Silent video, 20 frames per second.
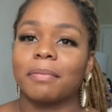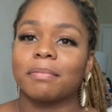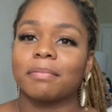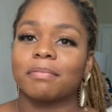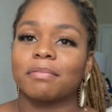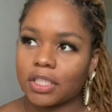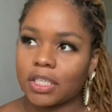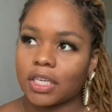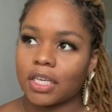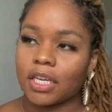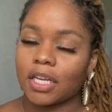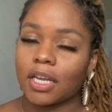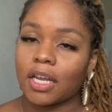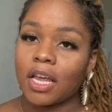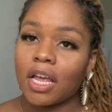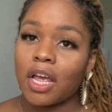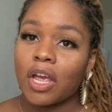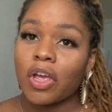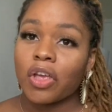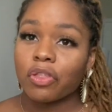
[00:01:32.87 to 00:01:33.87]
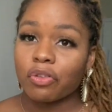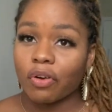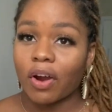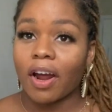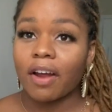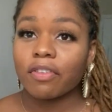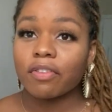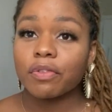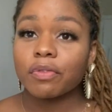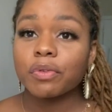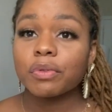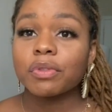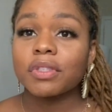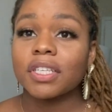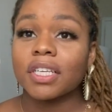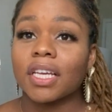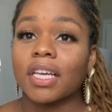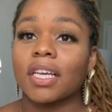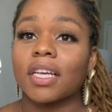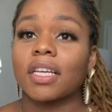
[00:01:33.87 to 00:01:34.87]
She thrives from
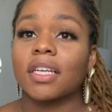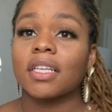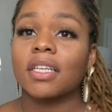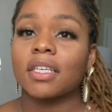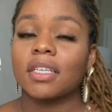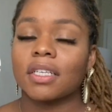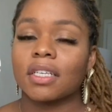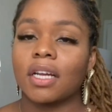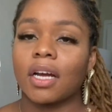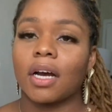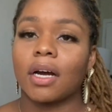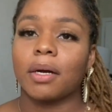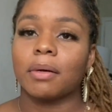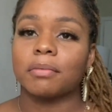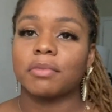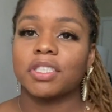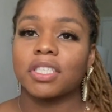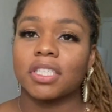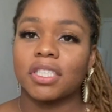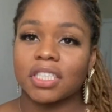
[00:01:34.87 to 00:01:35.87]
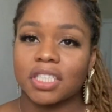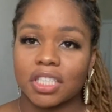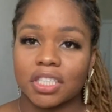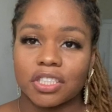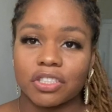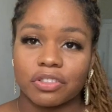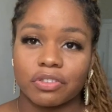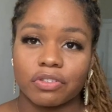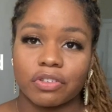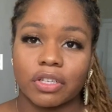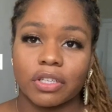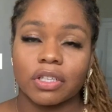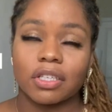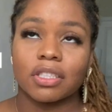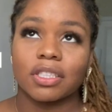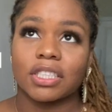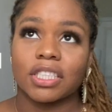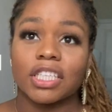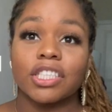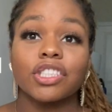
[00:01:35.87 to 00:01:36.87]
routine. She's
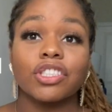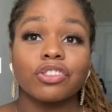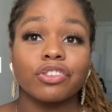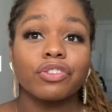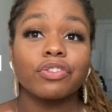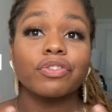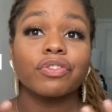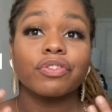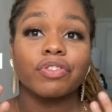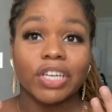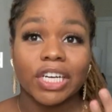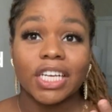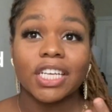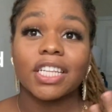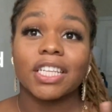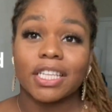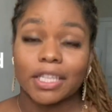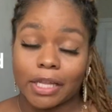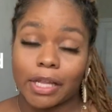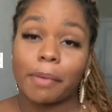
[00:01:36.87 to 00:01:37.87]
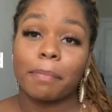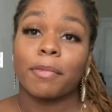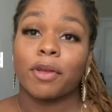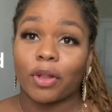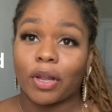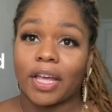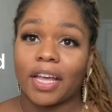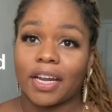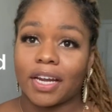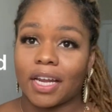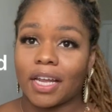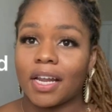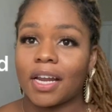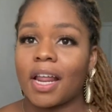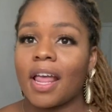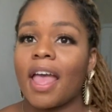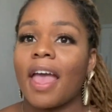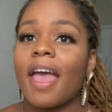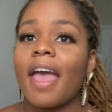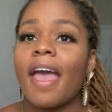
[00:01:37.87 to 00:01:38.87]
sensory stimulated,
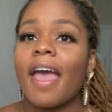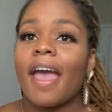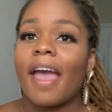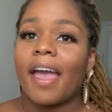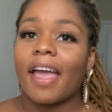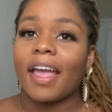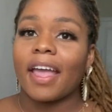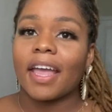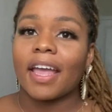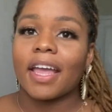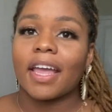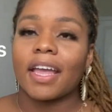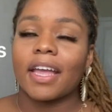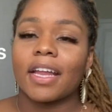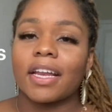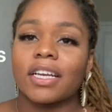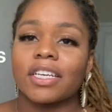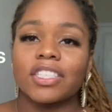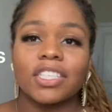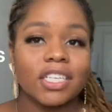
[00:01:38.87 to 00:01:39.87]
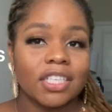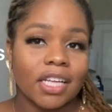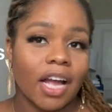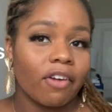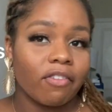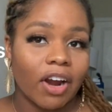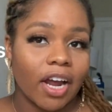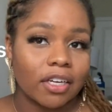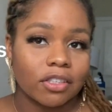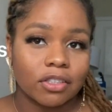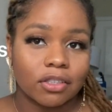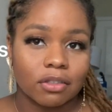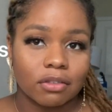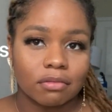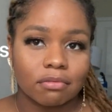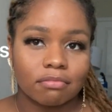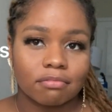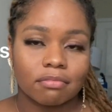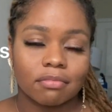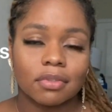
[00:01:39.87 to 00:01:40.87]
and she's not rational.
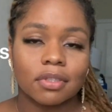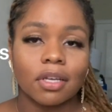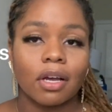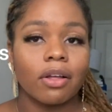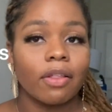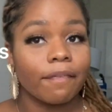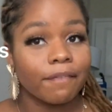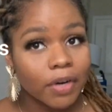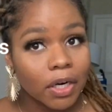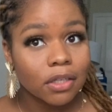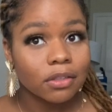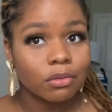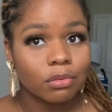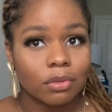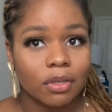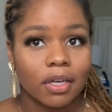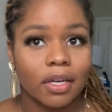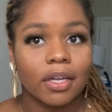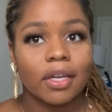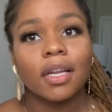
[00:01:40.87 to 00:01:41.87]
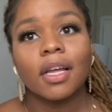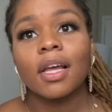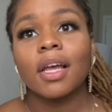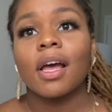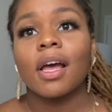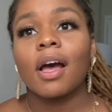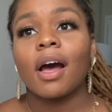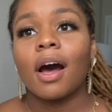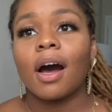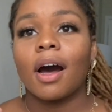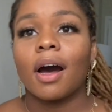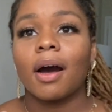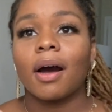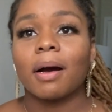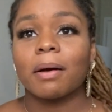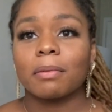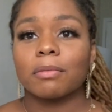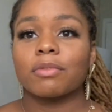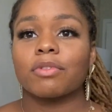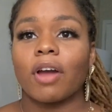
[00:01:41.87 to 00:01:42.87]
So the first one,
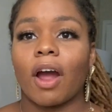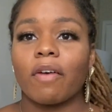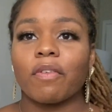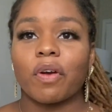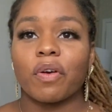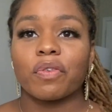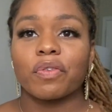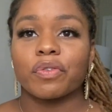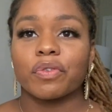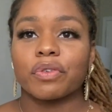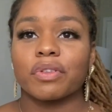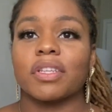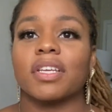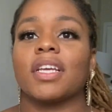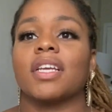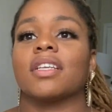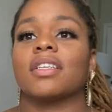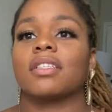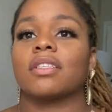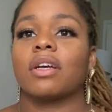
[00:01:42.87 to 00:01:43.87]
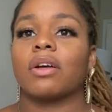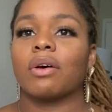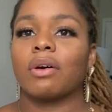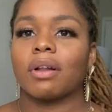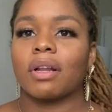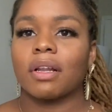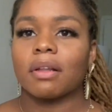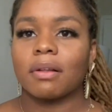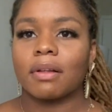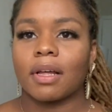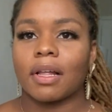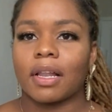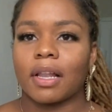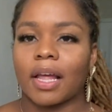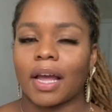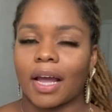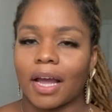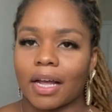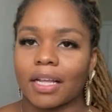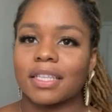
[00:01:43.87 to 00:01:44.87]
thrive off of routine. So
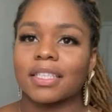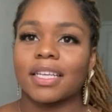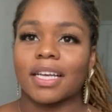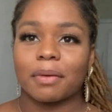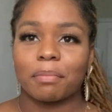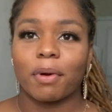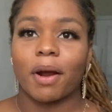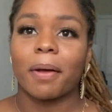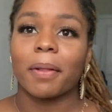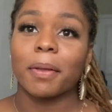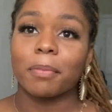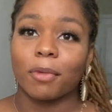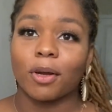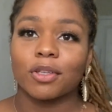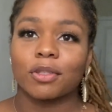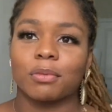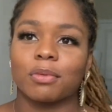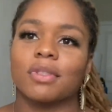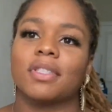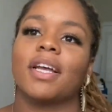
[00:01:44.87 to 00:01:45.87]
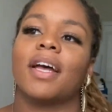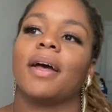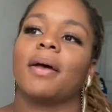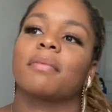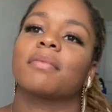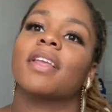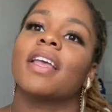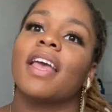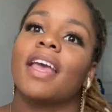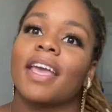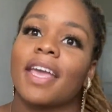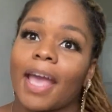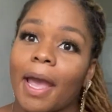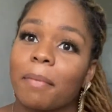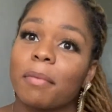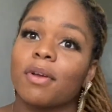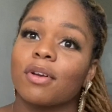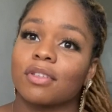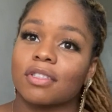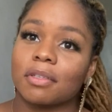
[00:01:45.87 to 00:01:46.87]
like I said probably multiple times,
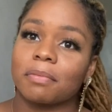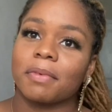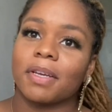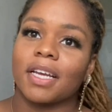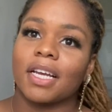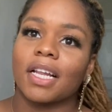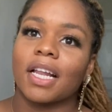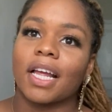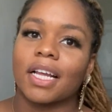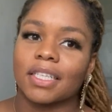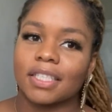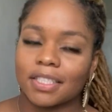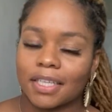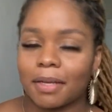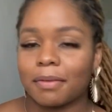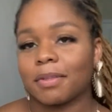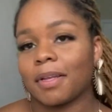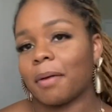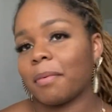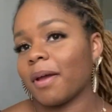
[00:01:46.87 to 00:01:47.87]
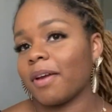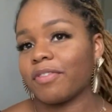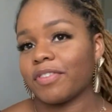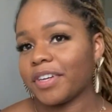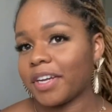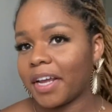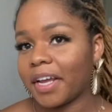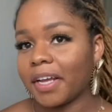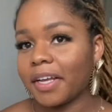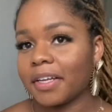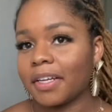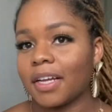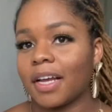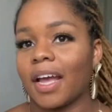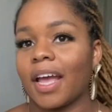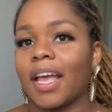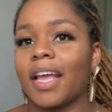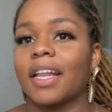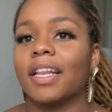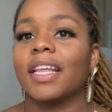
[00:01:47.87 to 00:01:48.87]
Gabby goes to bed like the same time every night,
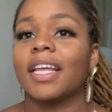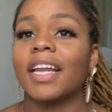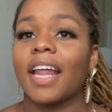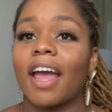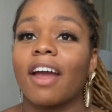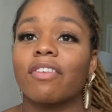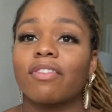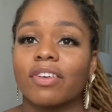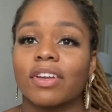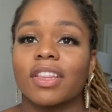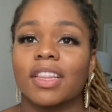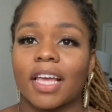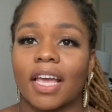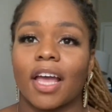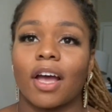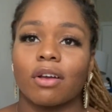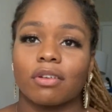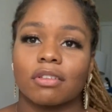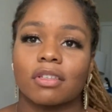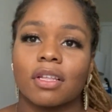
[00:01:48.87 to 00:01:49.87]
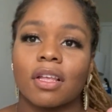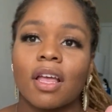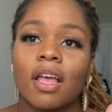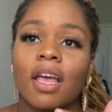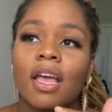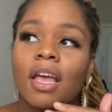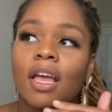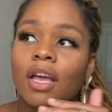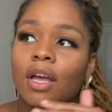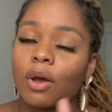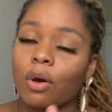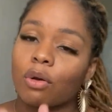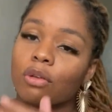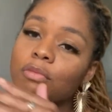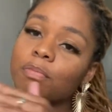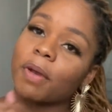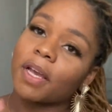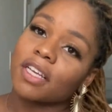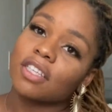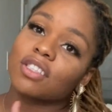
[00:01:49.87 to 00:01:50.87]
and then everything else goes
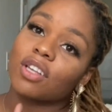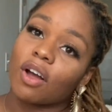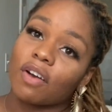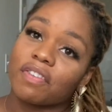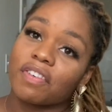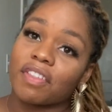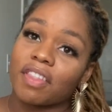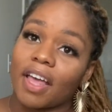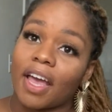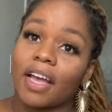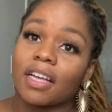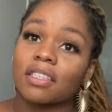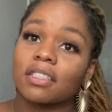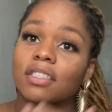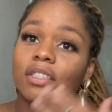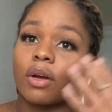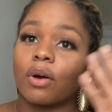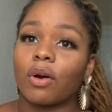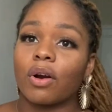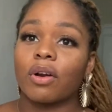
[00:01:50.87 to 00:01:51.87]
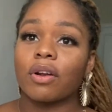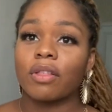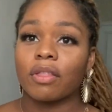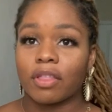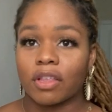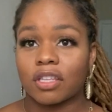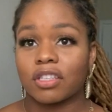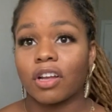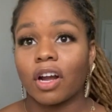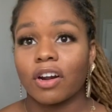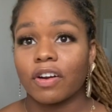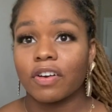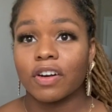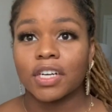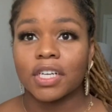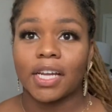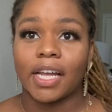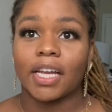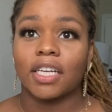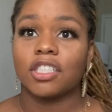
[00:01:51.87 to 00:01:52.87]
based off of that. So the start of her
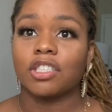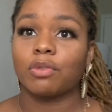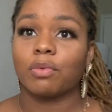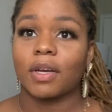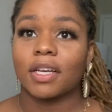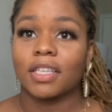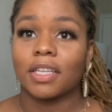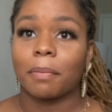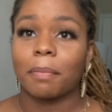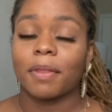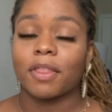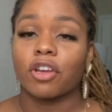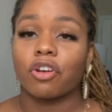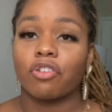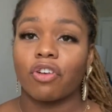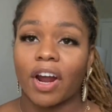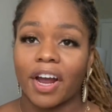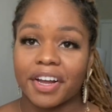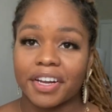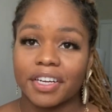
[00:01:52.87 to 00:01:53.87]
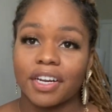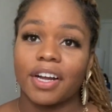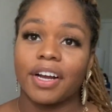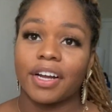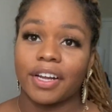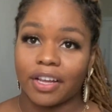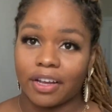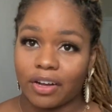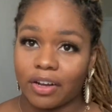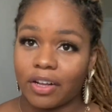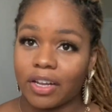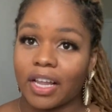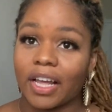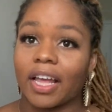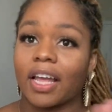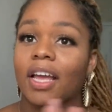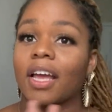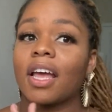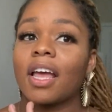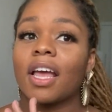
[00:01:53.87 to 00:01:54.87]
day, she wakes up at the crack of dawn, y'all,
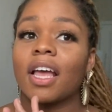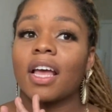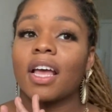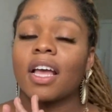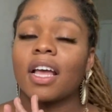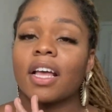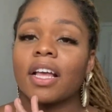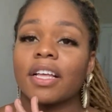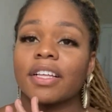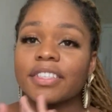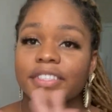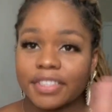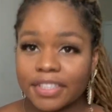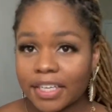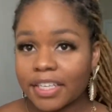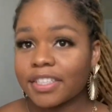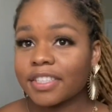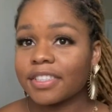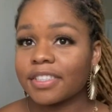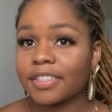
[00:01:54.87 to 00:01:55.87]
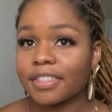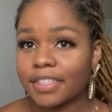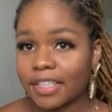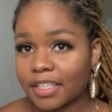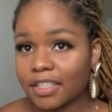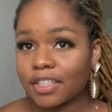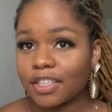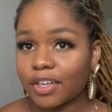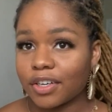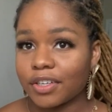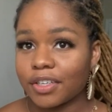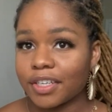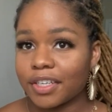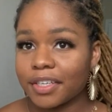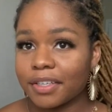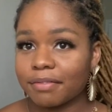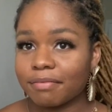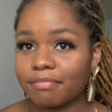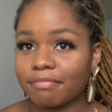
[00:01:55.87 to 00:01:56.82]
like 6:30